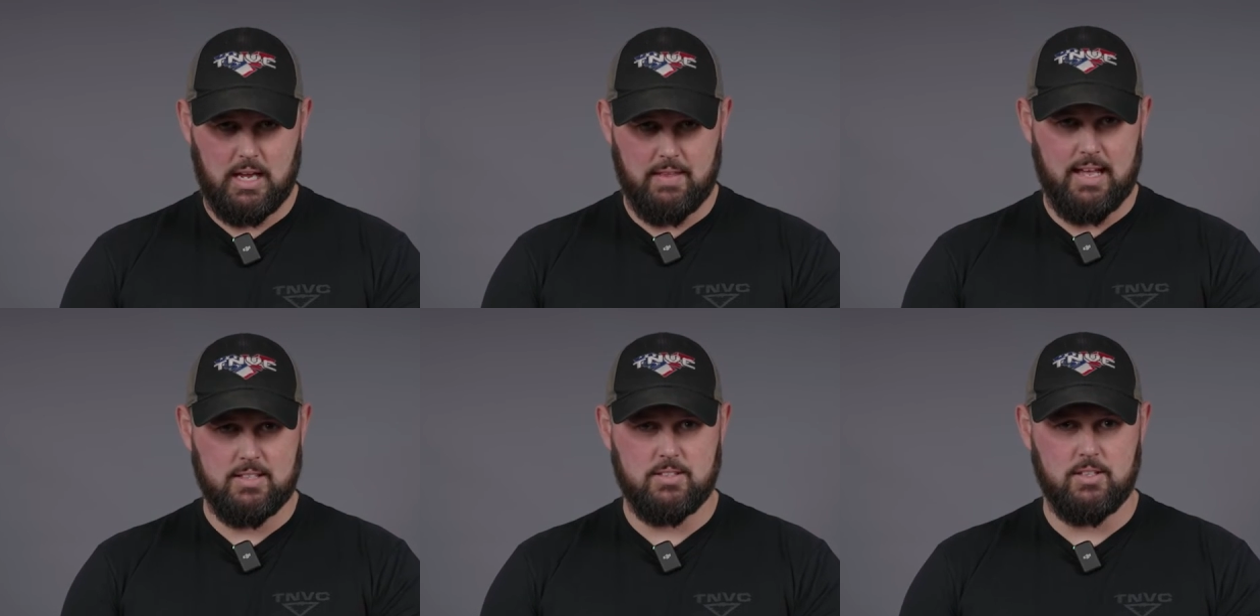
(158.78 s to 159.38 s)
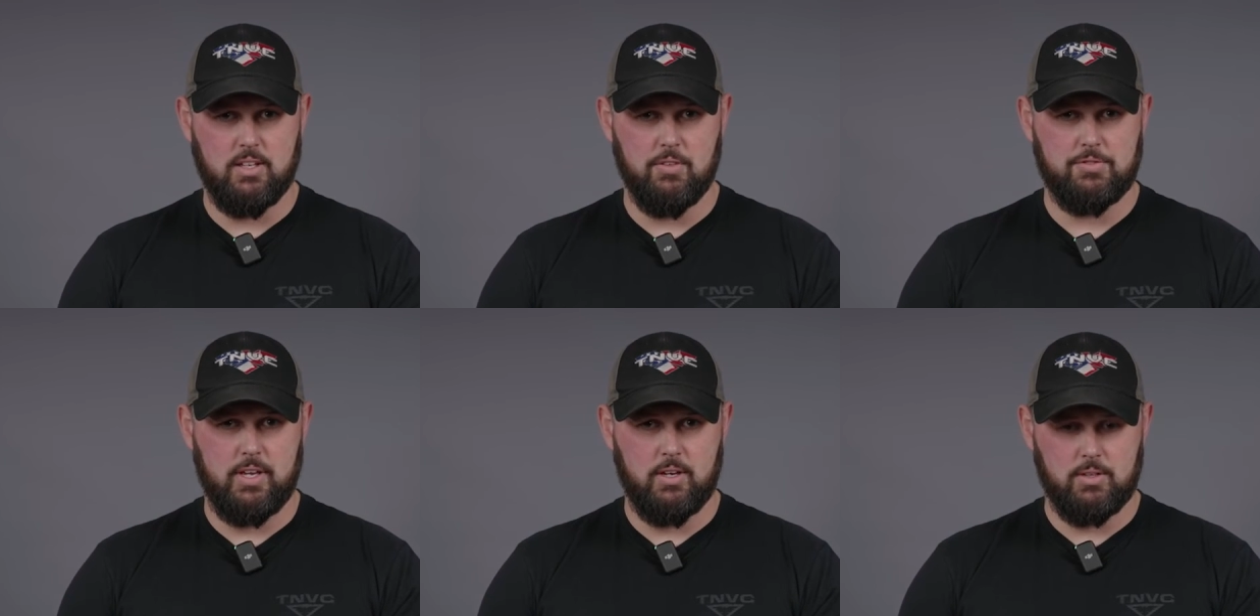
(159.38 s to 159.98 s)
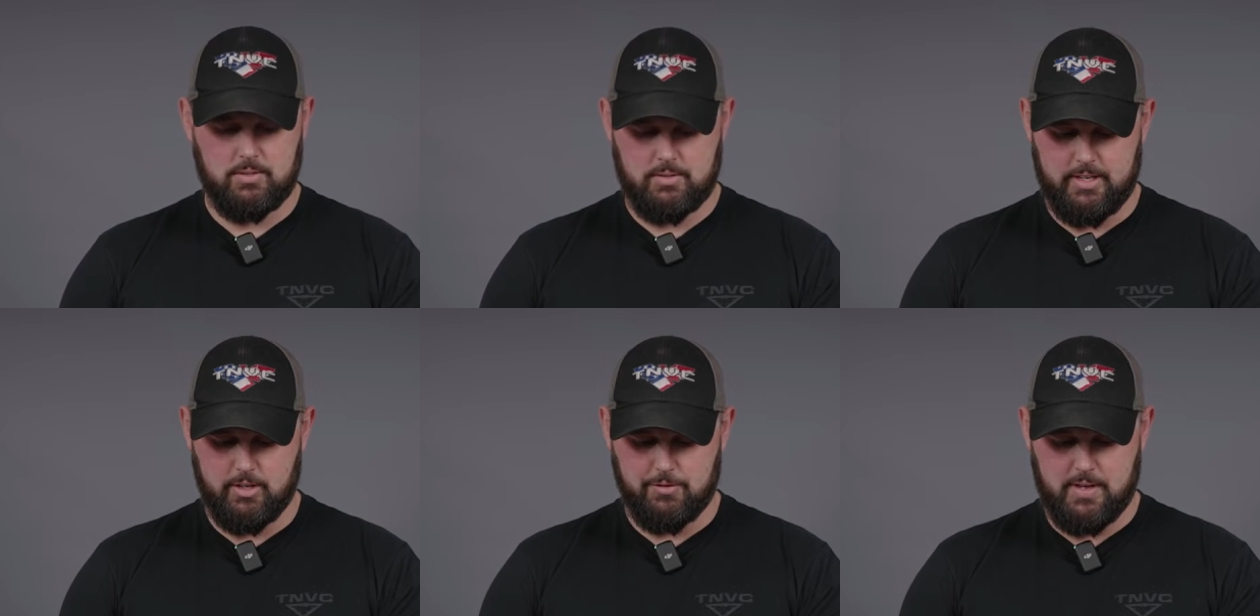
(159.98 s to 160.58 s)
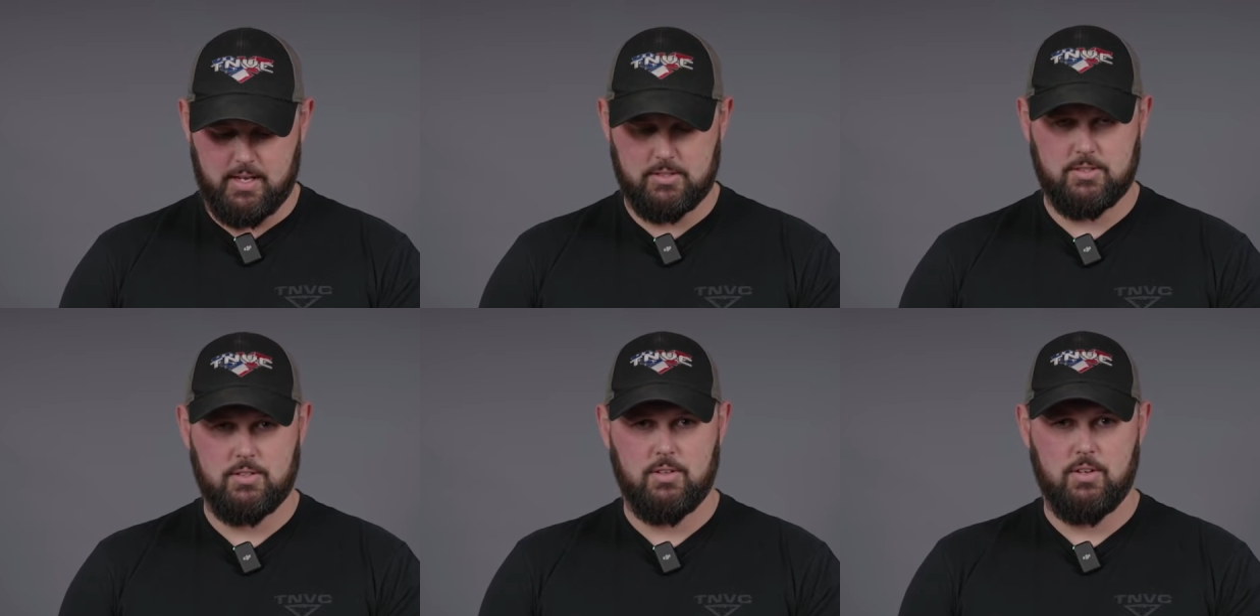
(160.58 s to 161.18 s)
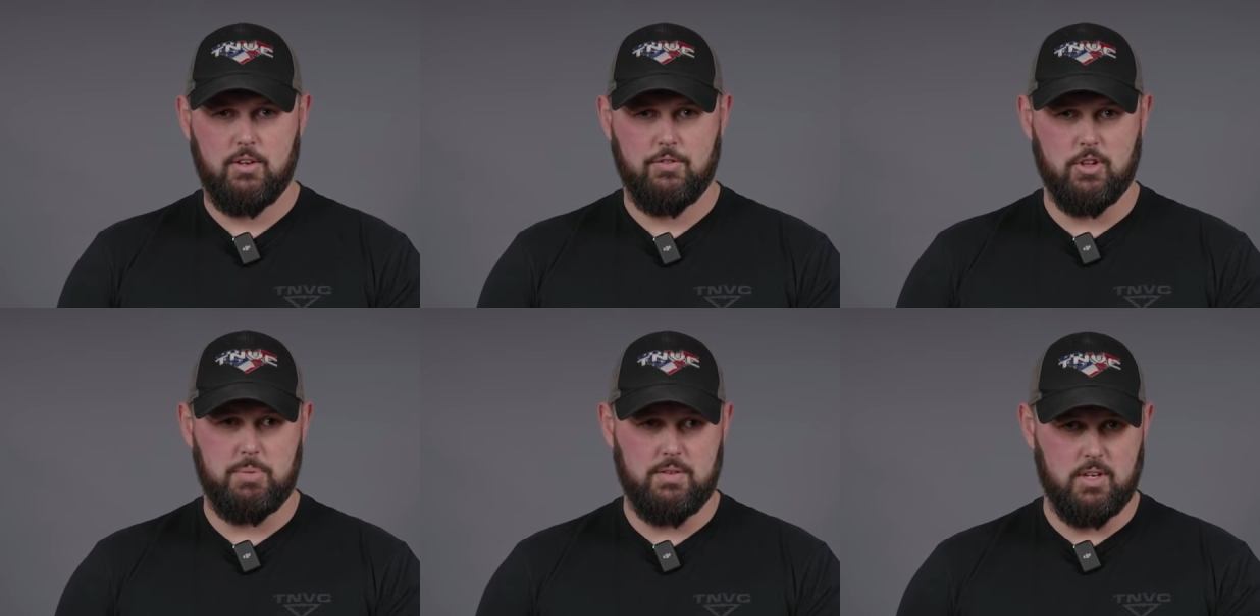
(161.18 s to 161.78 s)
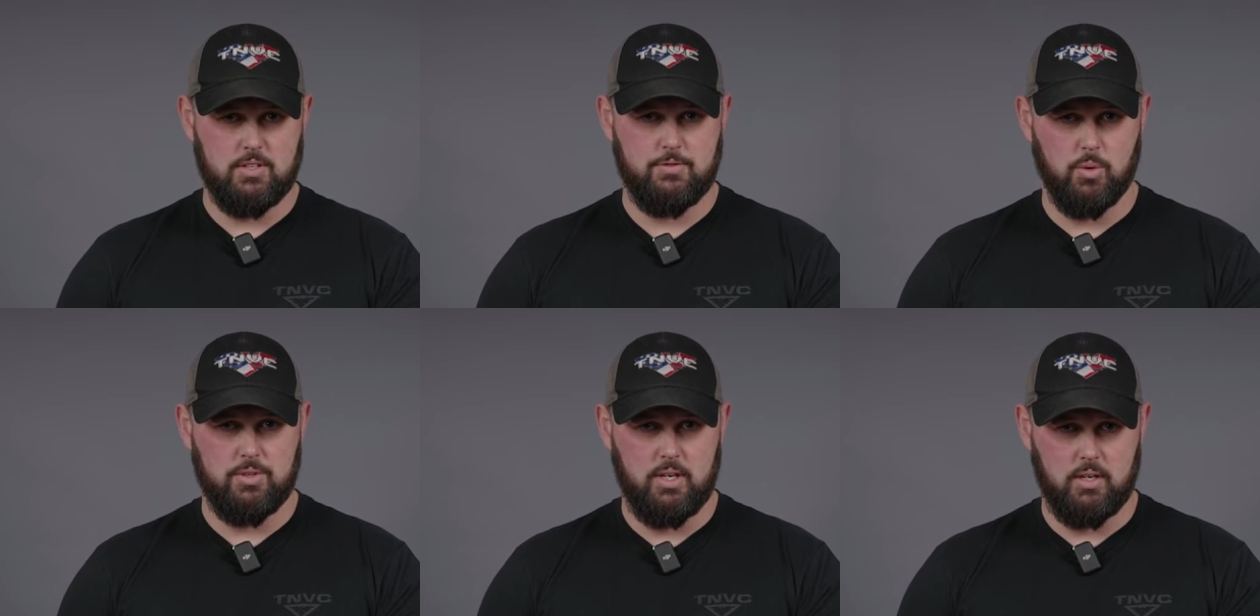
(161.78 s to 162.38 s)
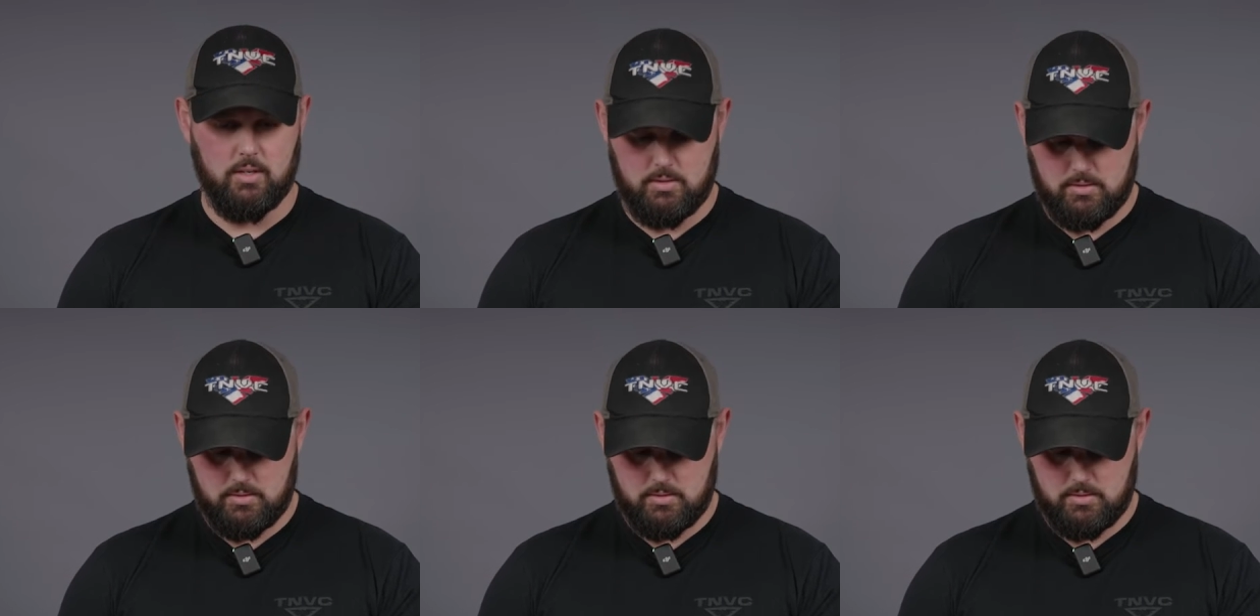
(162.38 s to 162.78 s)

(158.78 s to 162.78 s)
And that's the Dovetail interface for the PVS 14.